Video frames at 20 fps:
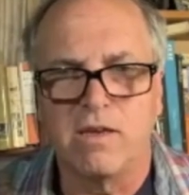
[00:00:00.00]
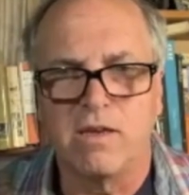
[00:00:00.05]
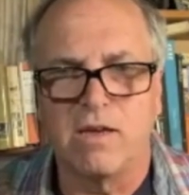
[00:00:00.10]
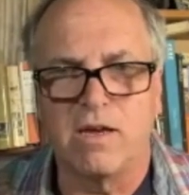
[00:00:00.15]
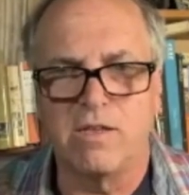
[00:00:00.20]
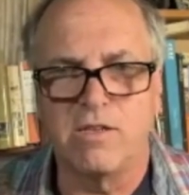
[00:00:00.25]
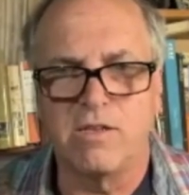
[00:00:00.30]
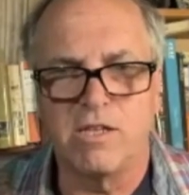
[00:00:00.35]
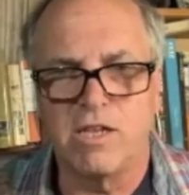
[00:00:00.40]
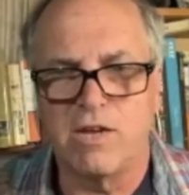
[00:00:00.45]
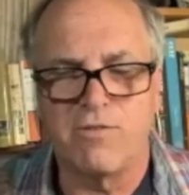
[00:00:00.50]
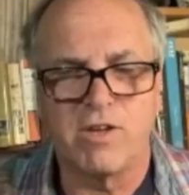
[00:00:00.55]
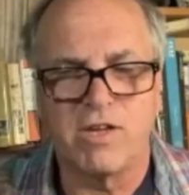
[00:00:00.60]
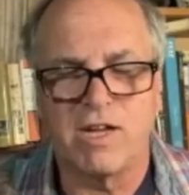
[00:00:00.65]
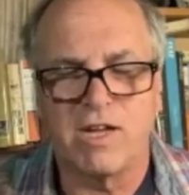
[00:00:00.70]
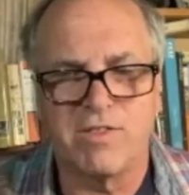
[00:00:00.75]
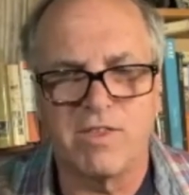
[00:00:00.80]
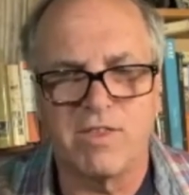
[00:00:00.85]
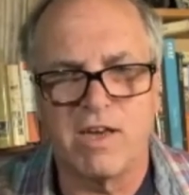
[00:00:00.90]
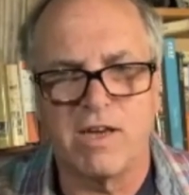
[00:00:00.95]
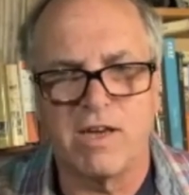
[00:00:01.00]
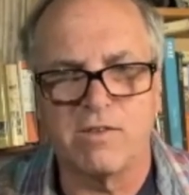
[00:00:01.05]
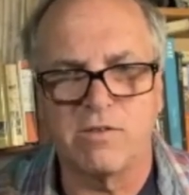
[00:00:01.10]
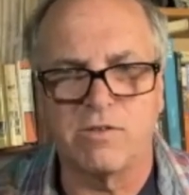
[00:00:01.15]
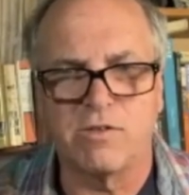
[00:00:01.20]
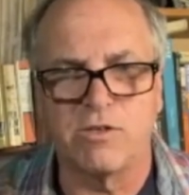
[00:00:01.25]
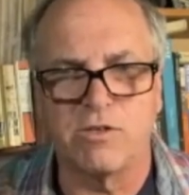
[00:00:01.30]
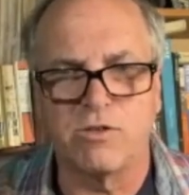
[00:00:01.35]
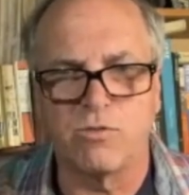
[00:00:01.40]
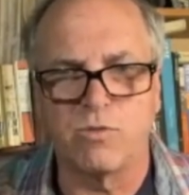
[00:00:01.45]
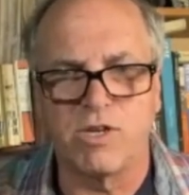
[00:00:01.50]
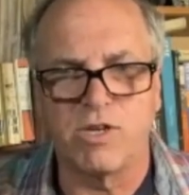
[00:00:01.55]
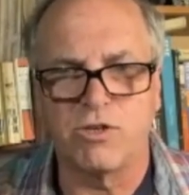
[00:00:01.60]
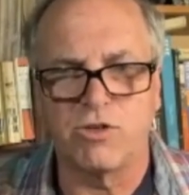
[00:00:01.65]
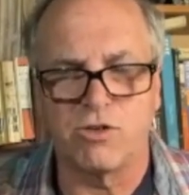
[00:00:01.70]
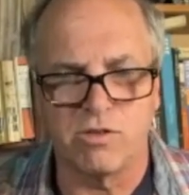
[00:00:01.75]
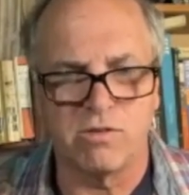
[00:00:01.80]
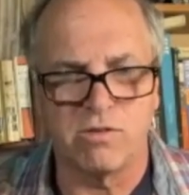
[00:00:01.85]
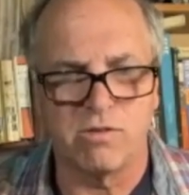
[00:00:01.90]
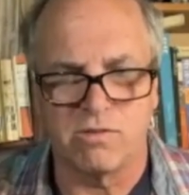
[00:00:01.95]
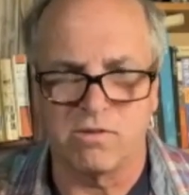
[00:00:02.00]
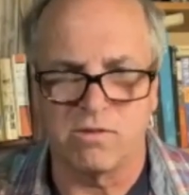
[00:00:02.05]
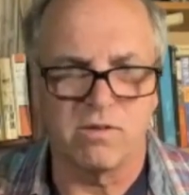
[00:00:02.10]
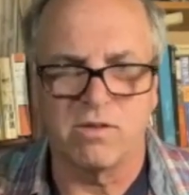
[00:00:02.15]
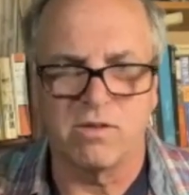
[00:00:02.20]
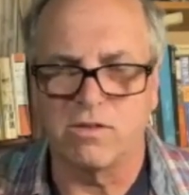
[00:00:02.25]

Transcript: and you never got that situation